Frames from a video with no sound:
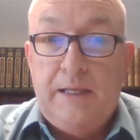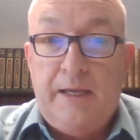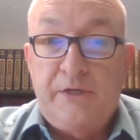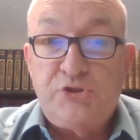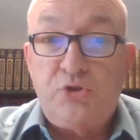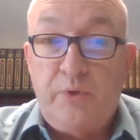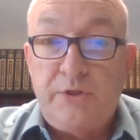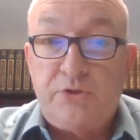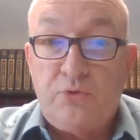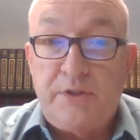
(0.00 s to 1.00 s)
as you
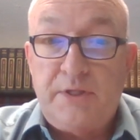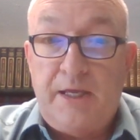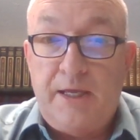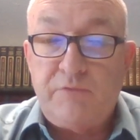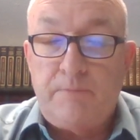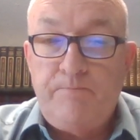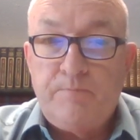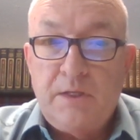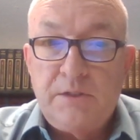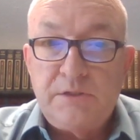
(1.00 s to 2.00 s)
enter into heaven.
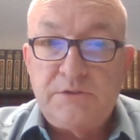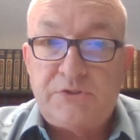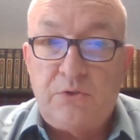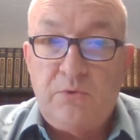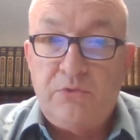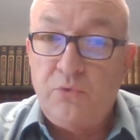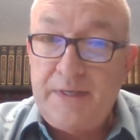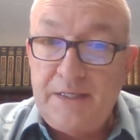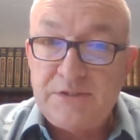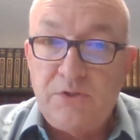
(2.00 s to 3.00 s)
And so there
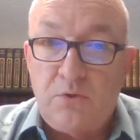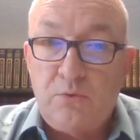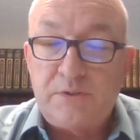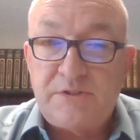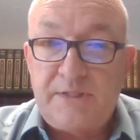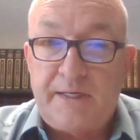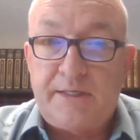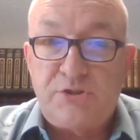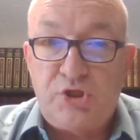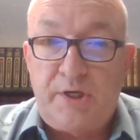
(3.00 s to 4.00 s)
is no
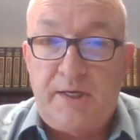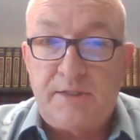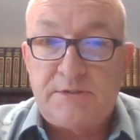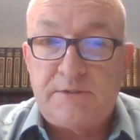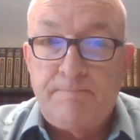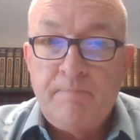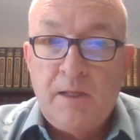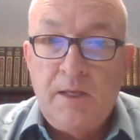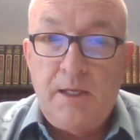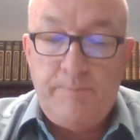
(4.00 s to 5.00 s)
second chance
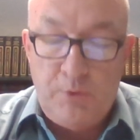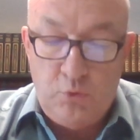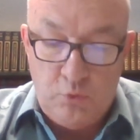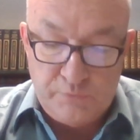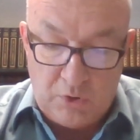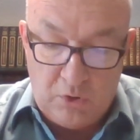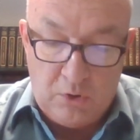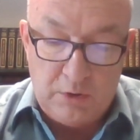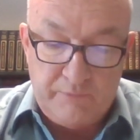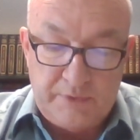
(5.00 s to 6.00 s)
it behooves
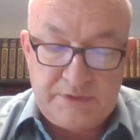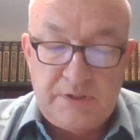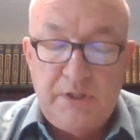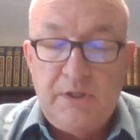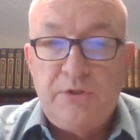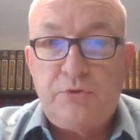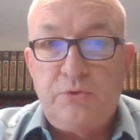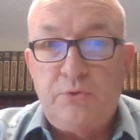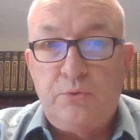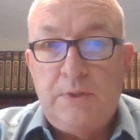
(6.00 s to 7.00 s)
all of us
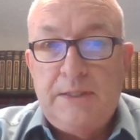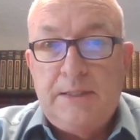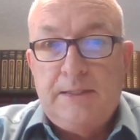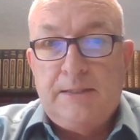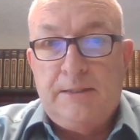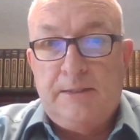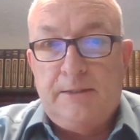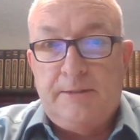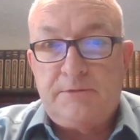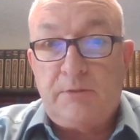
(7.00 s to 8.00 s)
to
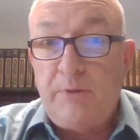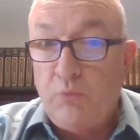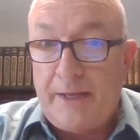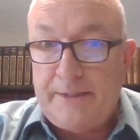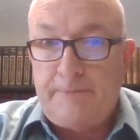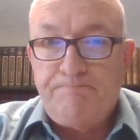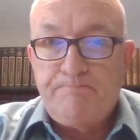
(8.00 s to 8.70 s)
uh, to be ready.